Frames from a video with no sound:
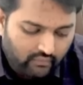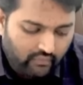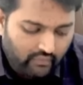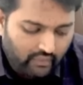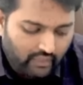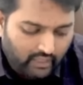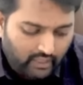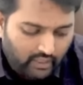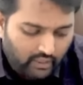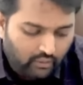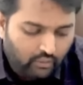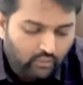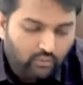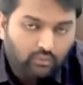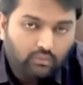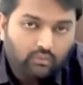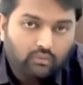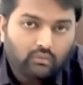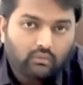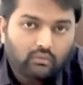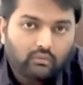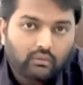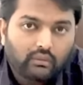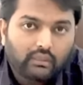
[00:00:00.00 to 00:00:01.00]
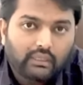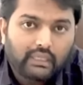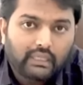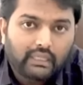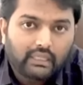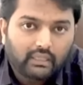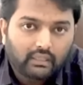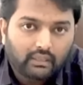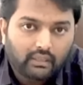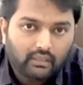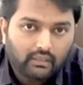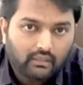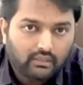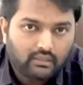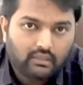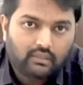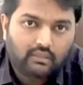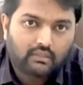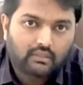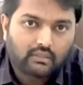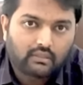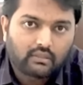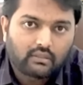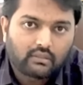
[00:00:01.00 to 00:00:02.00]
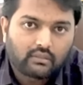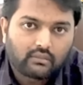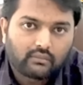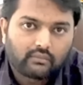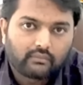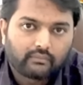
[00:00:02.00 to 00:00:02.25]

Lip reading: value decreases.